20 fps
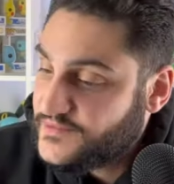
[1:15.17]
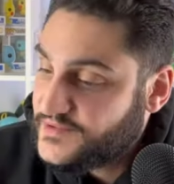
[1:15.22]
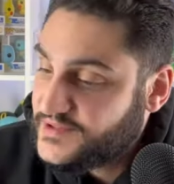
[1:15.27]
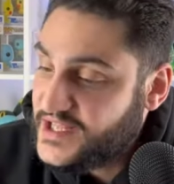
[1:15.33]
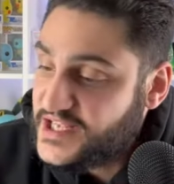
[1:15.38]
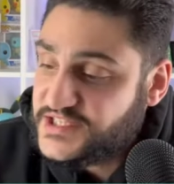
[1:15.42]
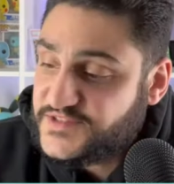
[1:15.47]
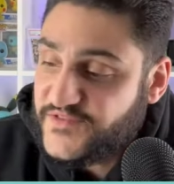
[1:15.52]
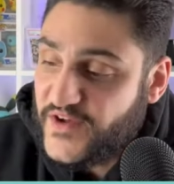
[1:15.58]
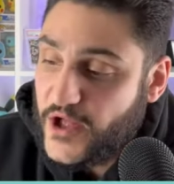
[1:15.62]

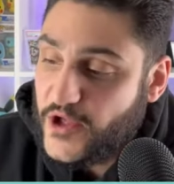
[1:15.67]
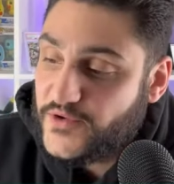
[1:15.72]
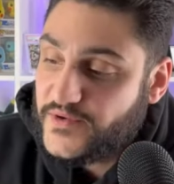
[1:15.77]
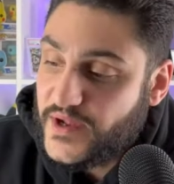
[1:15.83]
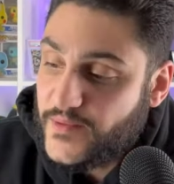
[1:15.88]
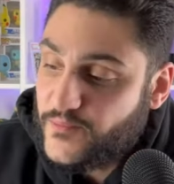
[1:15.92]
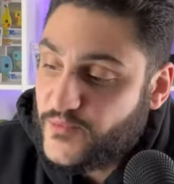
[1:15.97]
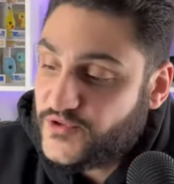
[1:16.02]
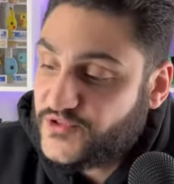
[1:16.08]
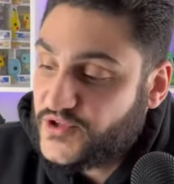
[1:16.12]
Let's follow it
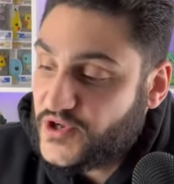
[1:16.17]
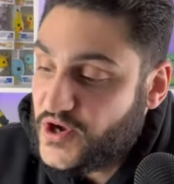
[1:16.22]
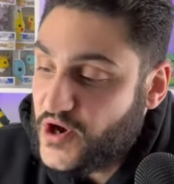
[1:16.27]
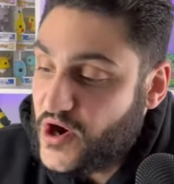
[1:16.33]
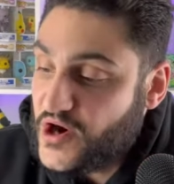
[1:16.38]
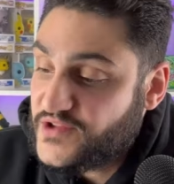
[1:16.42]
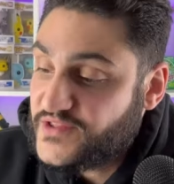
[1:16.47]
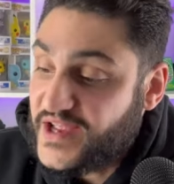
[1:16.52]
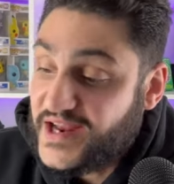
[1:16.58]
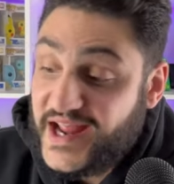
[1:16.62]
up with the
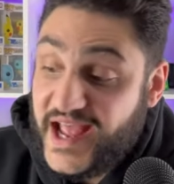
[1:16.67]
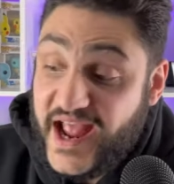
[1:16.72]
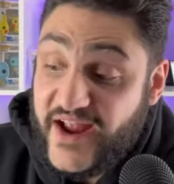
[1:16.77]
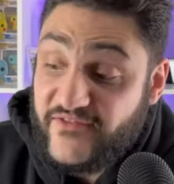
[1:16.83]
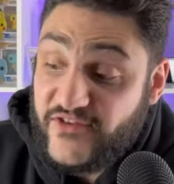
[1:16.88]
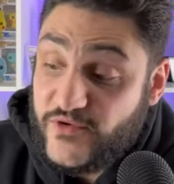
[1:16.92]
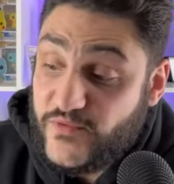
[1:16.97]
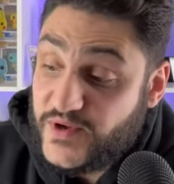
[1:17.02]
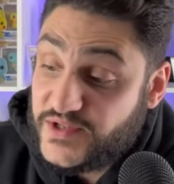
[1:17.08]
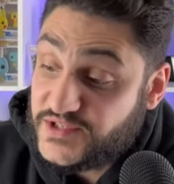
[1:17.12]
card that
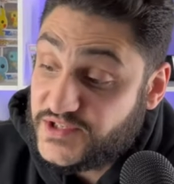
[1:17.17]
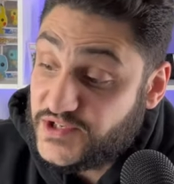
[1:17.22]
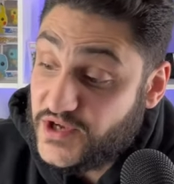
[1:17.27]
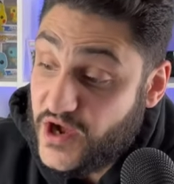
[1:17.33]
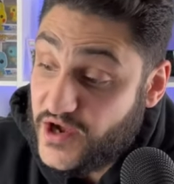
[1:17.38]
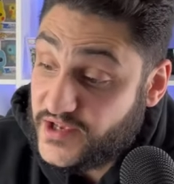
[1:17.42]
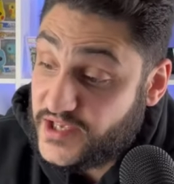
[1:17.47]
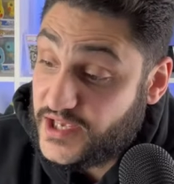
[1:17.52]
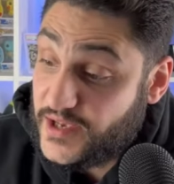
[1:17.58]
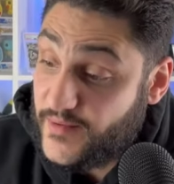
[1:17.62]
everyone's
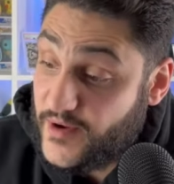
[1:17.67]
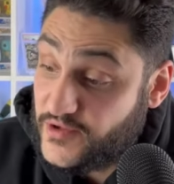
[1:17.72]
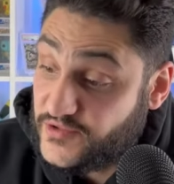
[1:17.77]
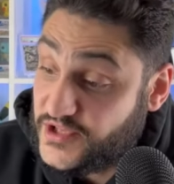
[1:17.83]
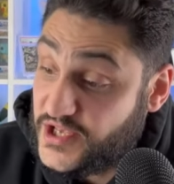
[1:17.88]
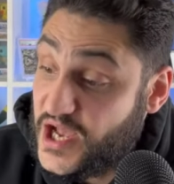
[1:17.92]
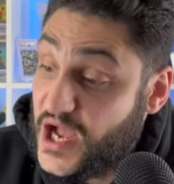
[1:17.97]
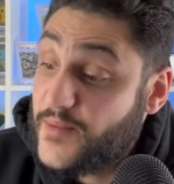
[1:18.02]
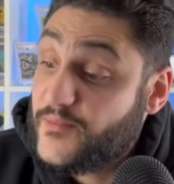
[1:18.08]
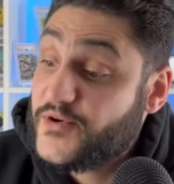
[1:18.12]
talking about,
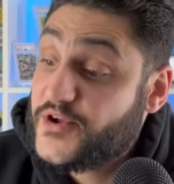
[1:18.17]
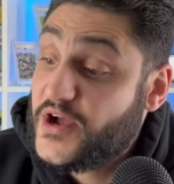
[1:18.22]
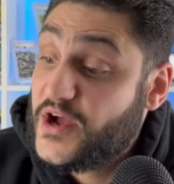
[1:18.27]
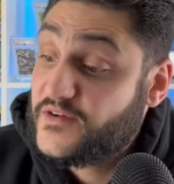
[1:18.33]
the Umbreon